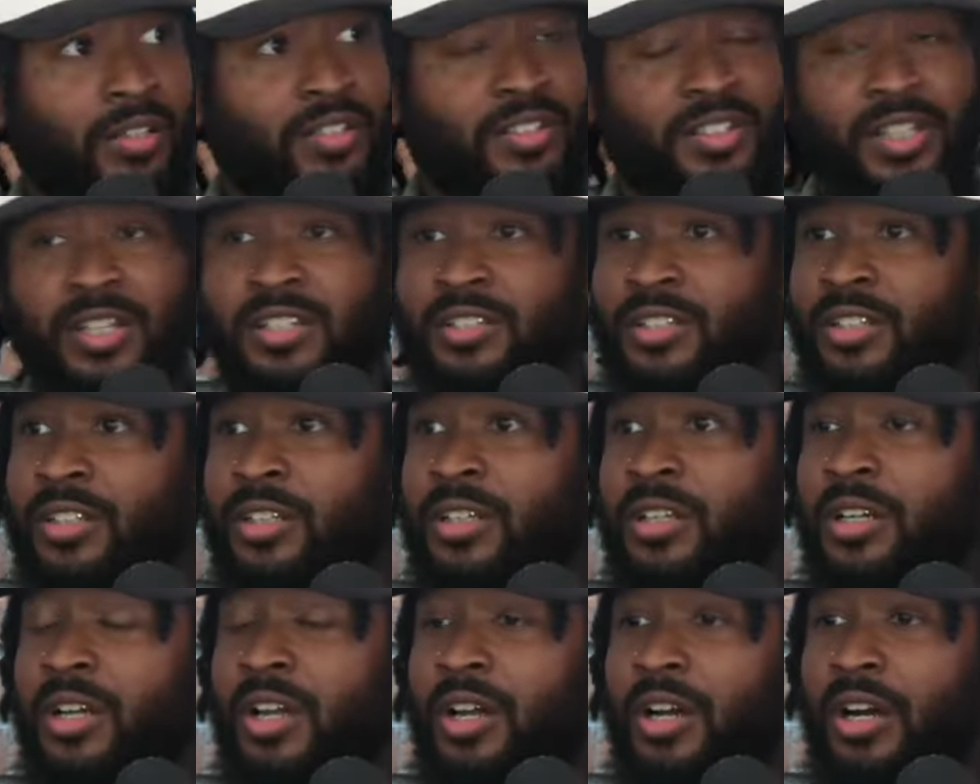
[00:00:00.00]
uh,
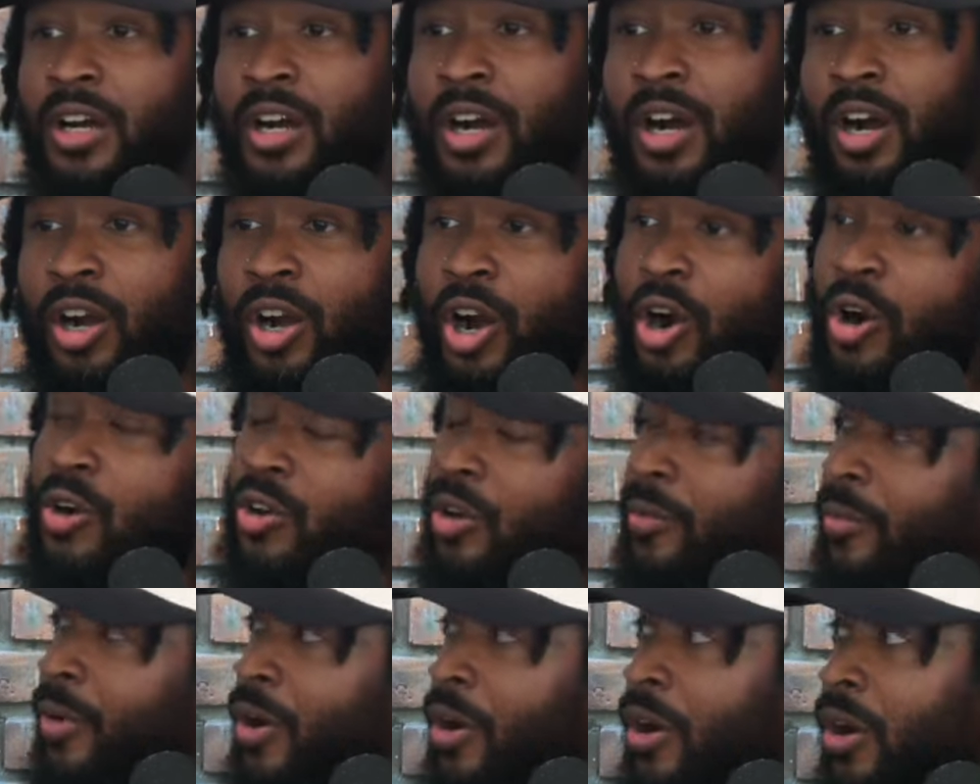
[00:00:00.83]
SZA, uh, Cole
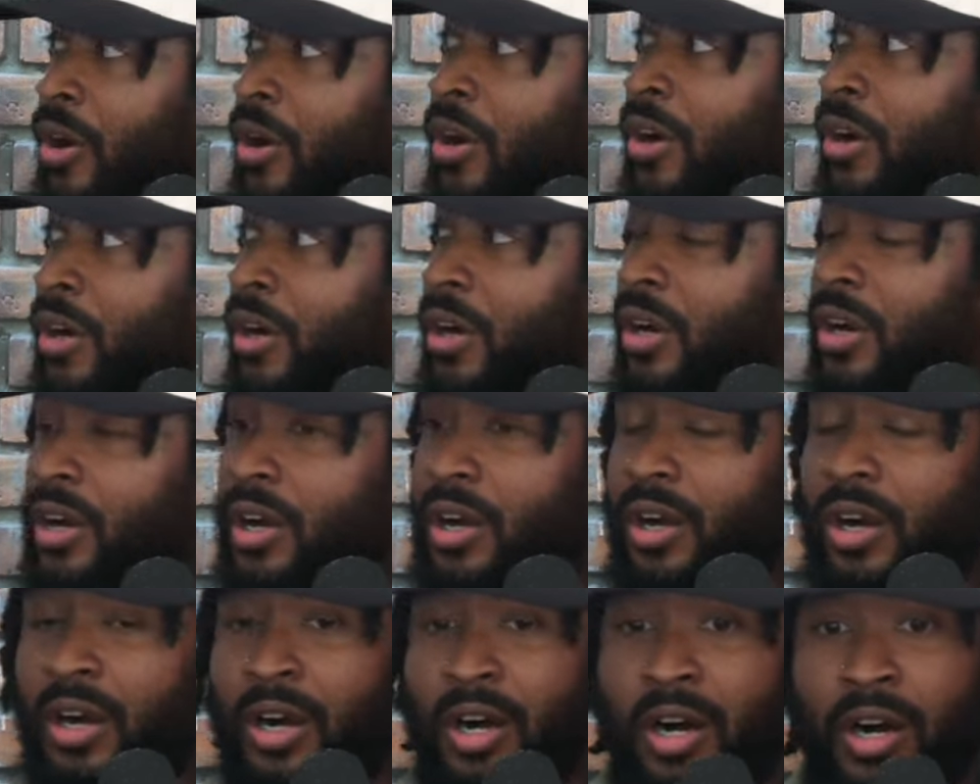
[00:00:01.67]
tomorrow.
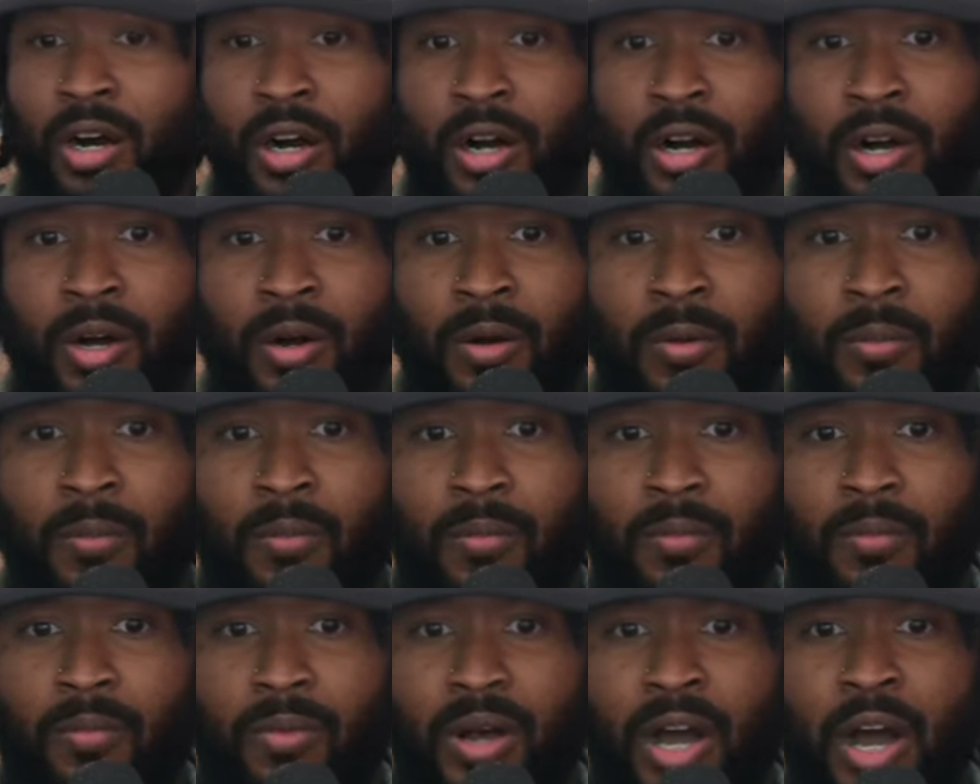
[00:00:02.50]
Yeah.
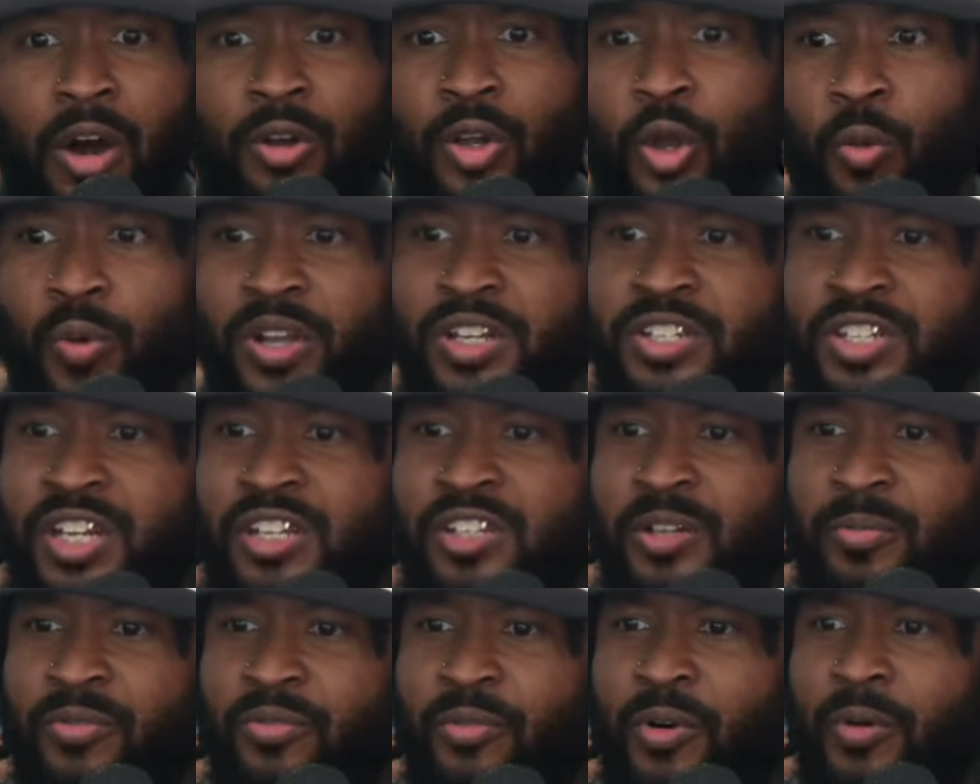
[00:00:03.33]
Um, I don't know when
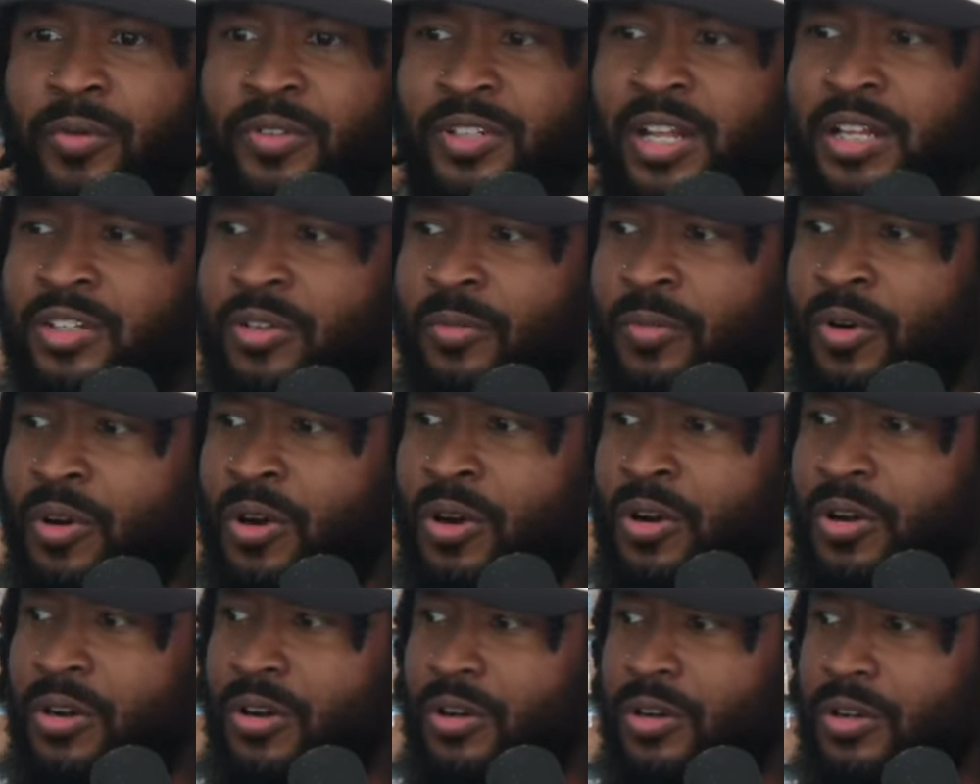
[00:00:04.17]
Jeezy performs. Is that
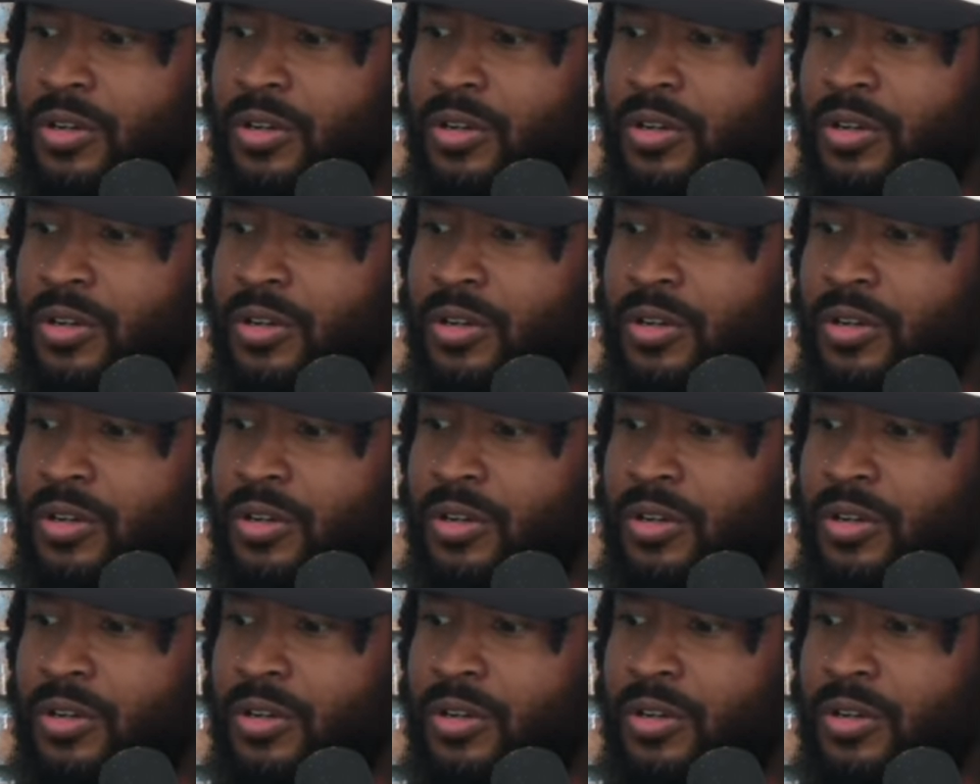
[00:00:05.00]
tomorrow?